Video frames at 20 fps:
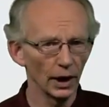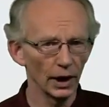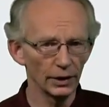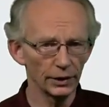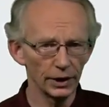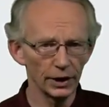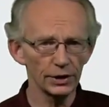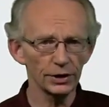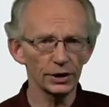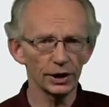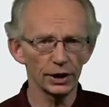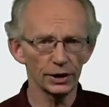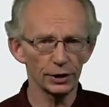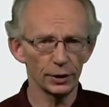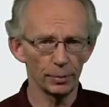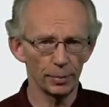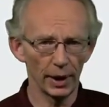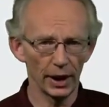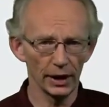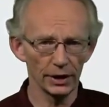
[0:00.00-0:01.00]
This is the
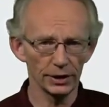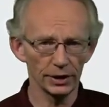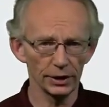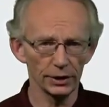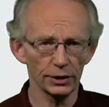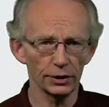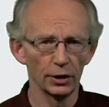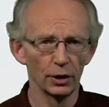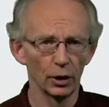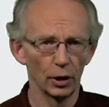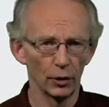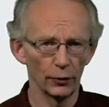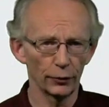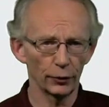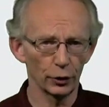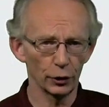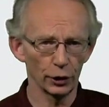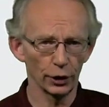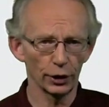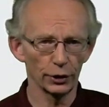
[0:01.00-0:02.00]
basis of
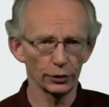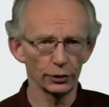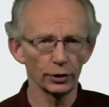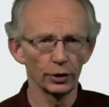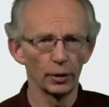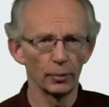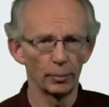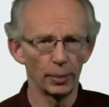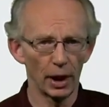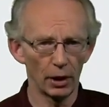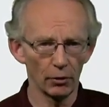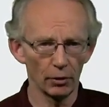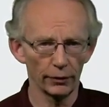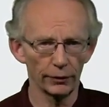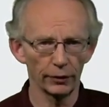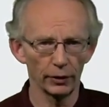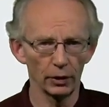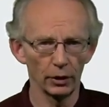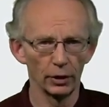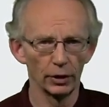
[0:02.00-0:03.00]
current
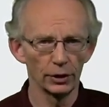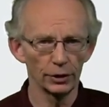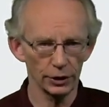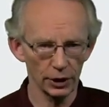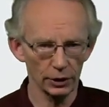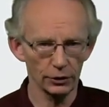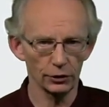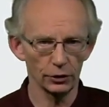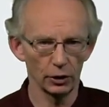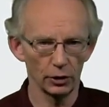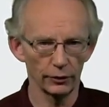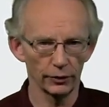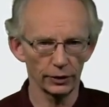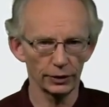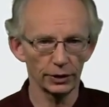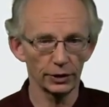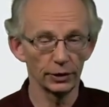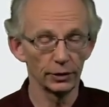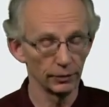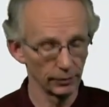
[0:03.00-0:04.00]
powerful SAT
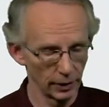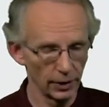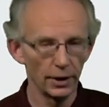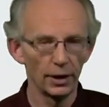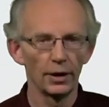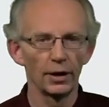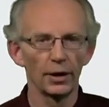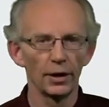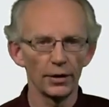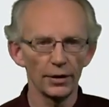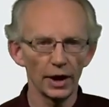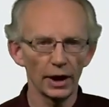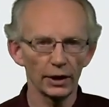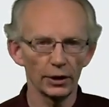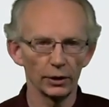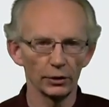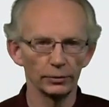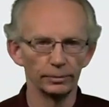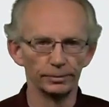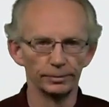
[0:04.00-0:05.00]
solvers. Thank
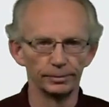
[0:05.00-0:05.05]
you.